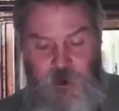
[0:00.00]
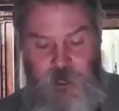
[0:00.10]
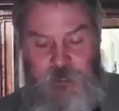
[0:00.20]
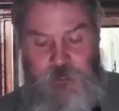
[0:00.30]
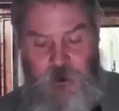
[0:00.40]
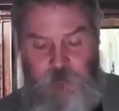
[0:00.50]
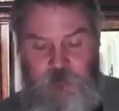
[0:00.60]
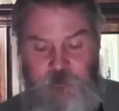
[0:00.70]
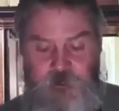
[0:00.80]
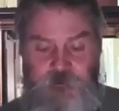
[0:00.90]
That is
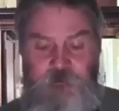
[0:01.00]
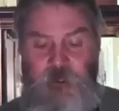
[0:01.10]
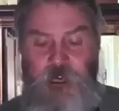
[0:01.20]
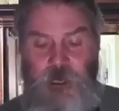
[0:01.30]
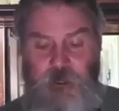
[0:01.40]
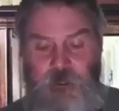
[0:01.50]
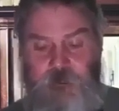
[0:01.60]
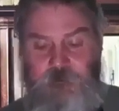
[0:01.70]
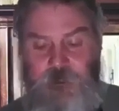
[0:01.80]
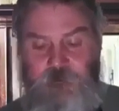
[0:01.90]
why he offers
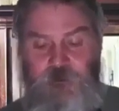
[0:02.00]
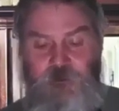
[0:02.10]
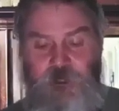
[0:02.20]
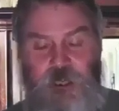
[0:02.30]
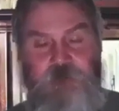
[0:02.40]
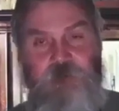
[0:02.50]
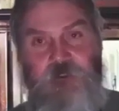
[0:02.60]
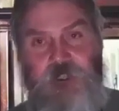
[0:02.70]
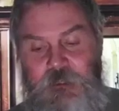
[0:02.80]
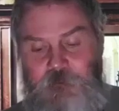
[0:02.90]
his God, himself
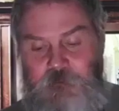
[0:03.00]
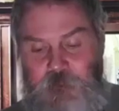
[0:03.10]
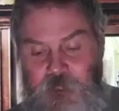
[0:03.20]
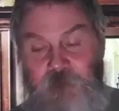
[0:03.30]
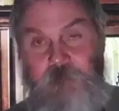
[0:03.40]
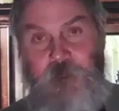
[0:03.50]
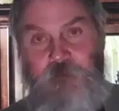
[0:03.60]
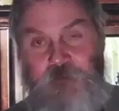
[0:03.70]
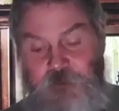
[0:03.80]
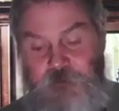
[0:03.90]
to God for guilt,
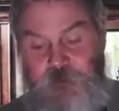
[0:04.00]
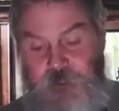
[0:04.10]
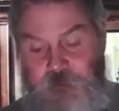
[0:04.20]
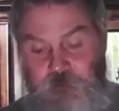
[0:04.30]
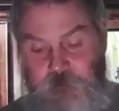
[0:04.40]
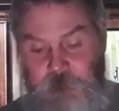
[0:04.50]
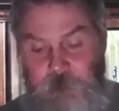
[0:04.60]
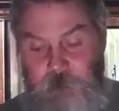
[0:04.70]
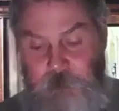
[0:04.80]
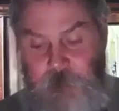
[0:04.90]
emotional
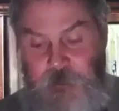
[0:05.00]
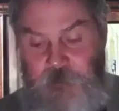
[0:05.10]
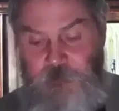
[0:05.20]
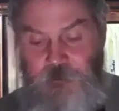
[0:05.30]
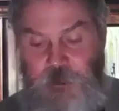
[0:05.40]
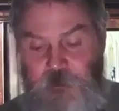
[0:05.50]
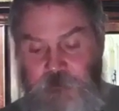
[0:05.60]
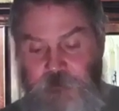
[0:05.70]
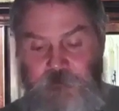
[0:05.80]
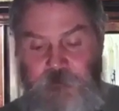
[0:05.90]
guilt,
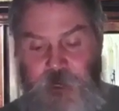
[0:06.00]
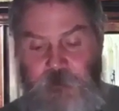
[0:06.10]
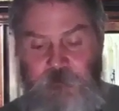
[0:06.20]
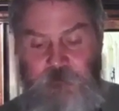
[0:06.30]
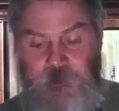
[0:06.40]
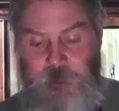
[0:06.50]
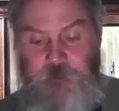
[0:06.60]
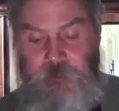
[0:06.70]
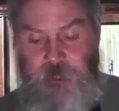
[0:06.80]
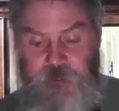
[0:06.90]
he will go to the
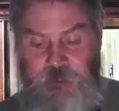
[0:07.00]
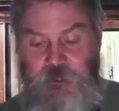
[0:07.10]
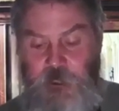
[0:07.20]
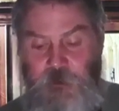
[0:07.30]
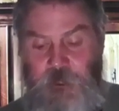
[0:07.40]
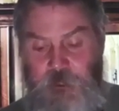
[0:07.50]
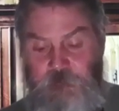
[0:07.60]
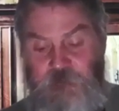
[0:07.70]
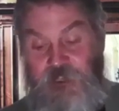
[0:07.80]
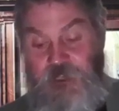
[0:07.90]
fire refinement and
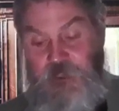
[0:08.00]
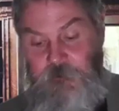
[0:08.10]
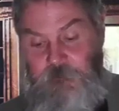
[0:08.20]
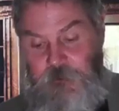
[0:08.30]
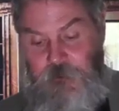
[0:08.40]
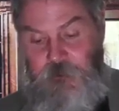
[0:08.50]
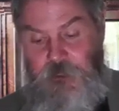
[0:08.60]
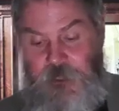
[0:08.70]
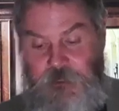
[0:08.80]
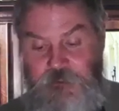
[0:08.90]
then go help
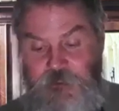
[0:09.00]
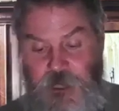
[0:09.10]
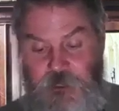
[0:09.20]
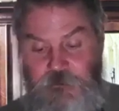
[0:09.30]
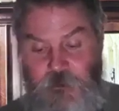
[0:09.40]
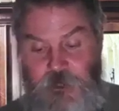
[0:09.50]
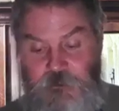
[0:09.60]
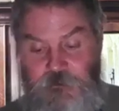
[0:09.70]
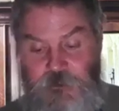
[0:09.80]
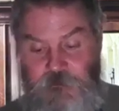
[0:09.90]
them as
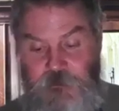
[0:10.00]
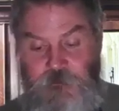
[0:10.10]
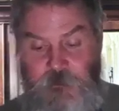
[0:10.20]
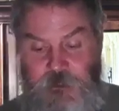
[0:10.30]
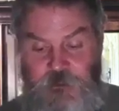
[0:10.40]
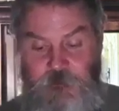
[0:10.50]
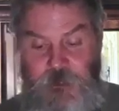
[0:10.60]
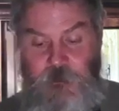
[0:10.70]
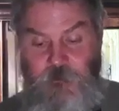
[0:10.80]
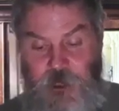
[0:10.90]
God's righteous
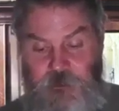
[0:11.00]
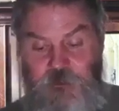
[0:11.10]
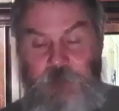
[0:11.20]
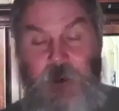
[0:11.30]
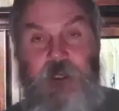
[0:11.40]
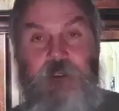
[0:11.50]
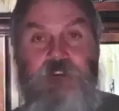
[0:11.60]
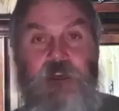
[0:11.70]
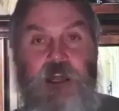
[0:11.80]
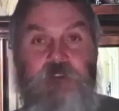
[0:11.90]
servant who makes the many
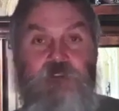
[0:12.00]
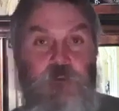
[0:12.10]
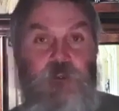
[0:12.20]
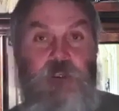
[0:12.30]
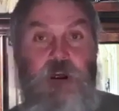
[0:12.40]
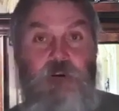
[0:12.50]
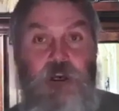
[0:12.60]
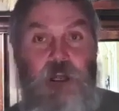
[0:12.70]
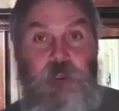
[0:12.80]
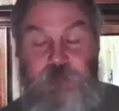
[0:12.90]
righteous by his
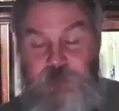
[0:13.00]
knowledge with